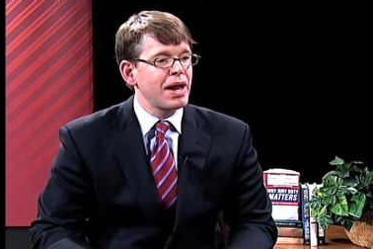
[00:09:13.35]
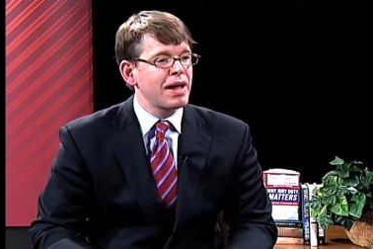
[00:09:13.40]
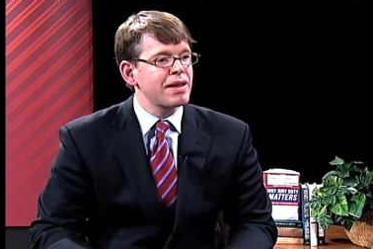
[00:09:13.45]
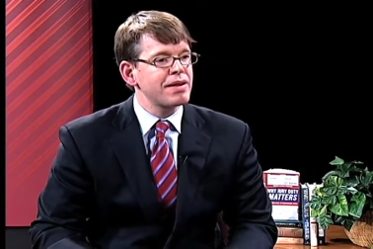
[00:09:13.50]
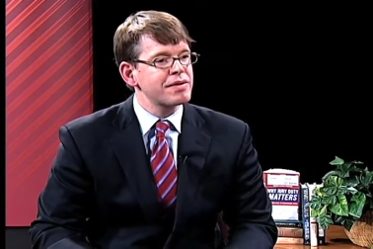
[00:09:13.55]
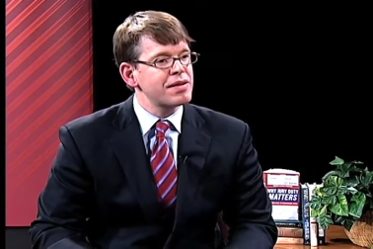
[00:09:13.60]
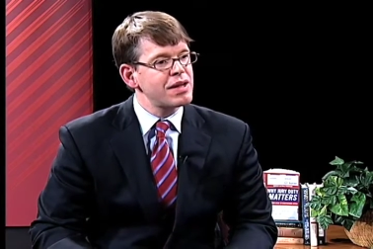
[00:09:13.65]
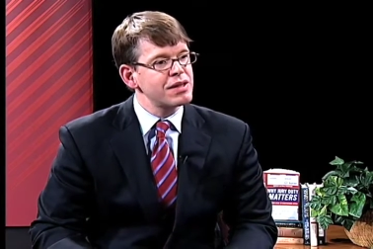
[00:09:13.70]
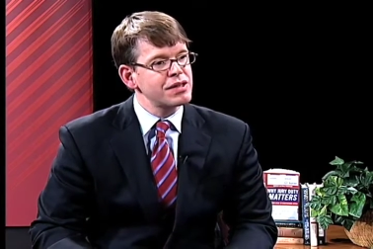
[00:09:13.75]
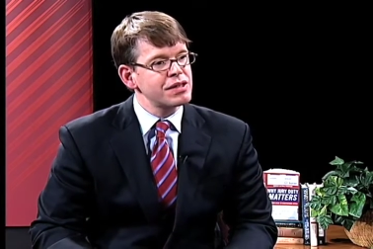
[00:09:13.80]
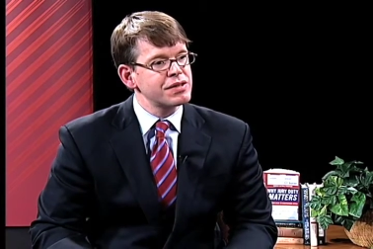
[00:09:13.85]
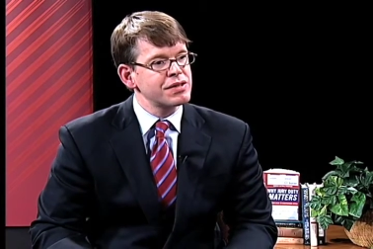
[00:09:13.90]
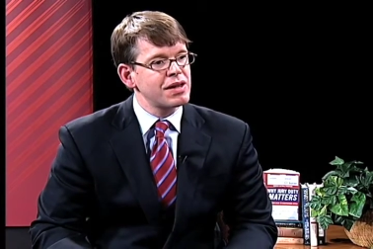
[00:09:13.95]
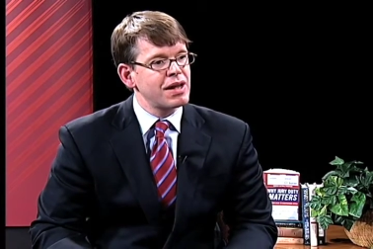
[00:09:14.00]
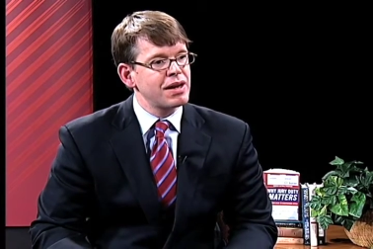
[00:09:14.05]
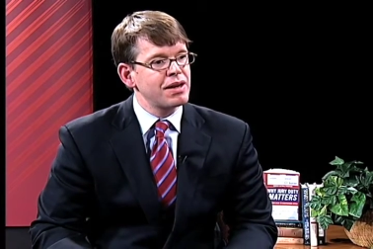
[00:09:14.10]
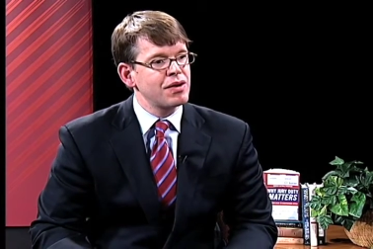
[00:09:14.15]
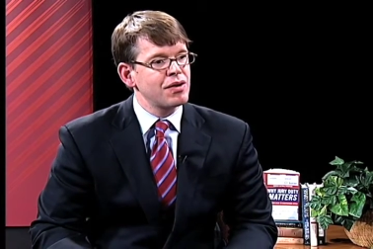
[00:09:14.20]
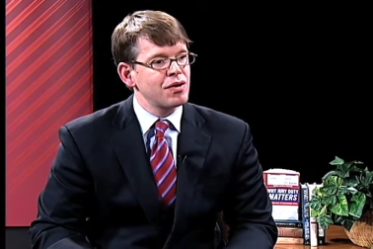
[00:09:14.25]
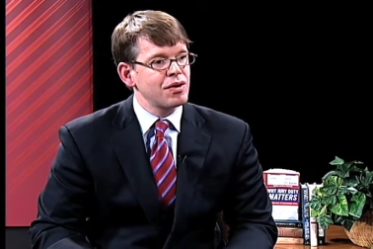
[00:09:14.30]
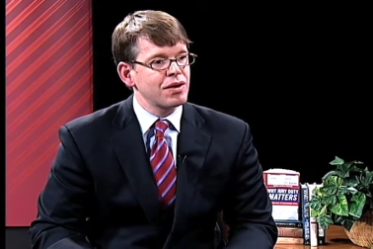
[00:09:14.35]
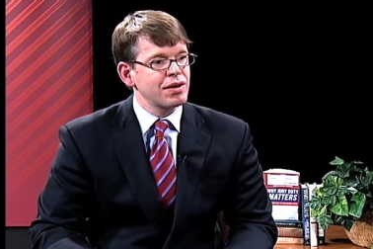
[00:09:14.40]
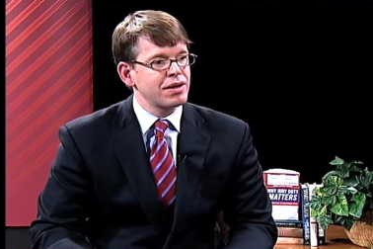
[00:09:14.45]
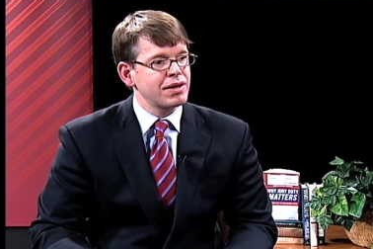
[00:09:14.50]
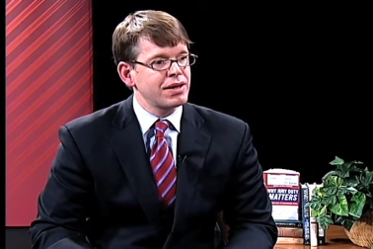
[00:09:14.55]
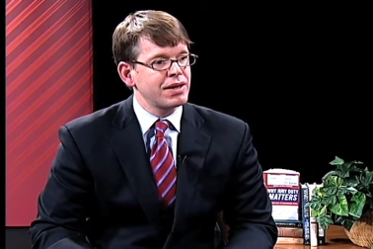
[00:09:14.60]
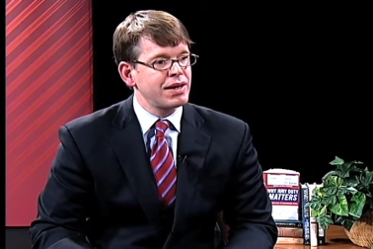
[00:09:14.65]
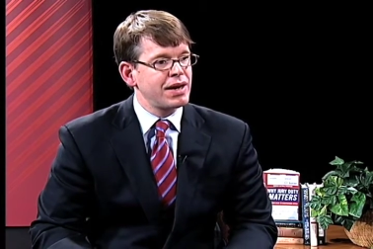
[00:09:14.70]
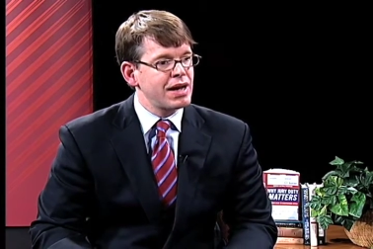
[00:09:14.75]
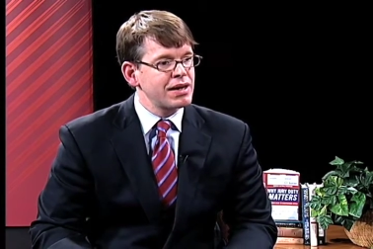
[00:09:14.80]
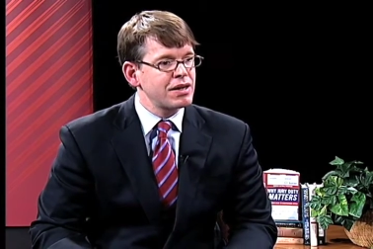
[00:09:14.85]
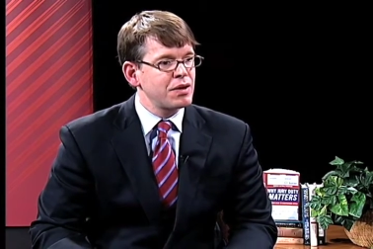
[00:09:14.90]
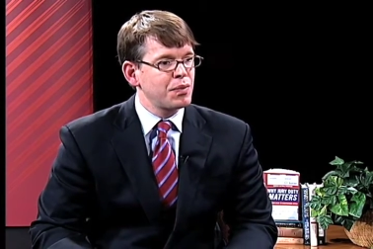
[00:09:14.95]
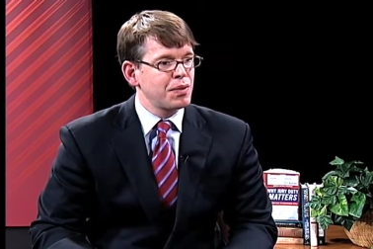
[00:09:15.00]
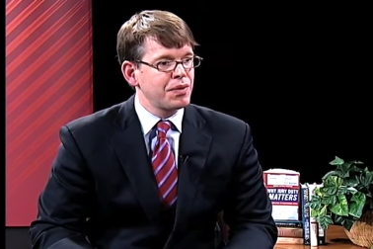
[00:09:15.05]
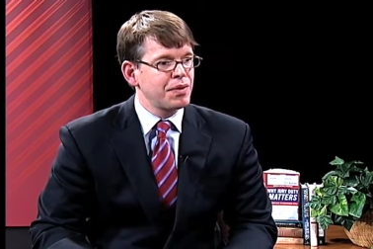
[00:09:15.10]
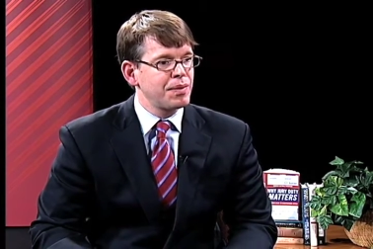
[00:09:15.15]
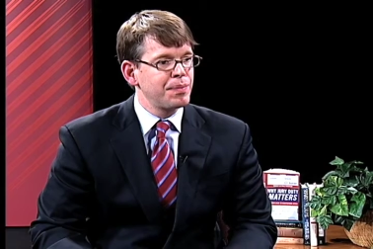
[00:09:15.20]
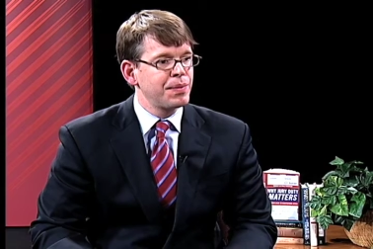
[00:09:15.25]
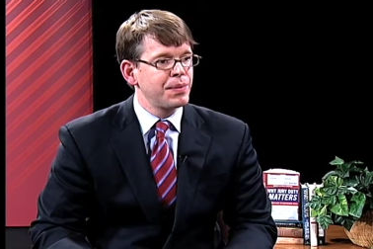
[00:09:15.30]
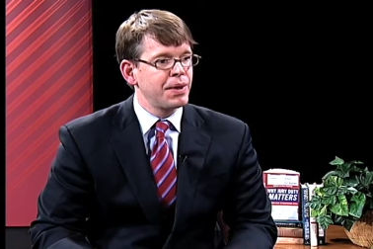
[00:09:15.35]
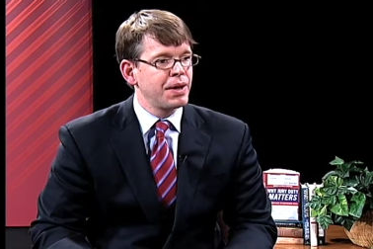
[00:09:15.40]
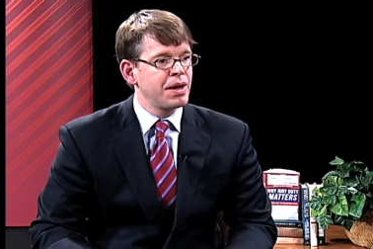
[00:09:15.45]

And it's not just that you're connected with them.